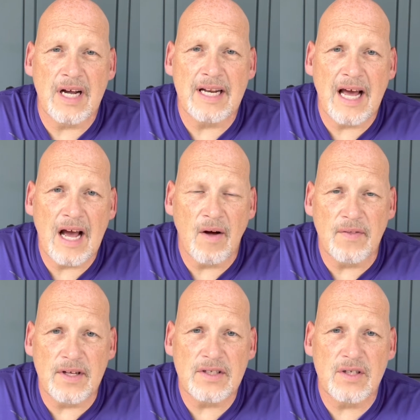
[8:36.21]
right now
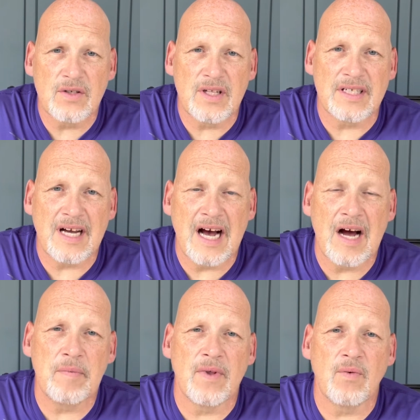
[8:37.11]
this is the
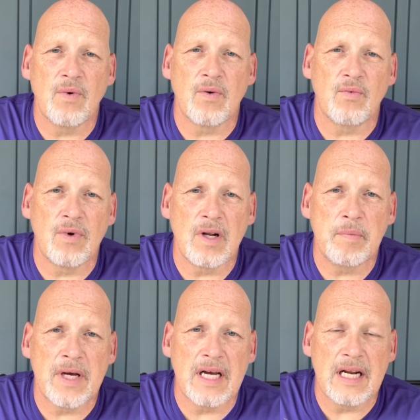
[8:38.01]
time that we're really
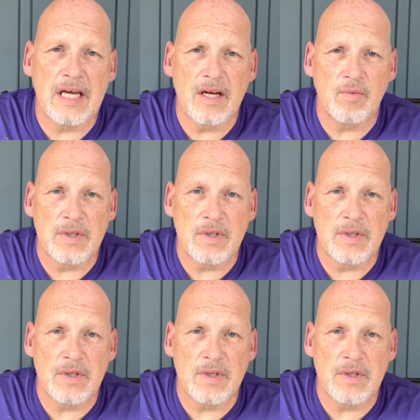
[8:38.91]
being hit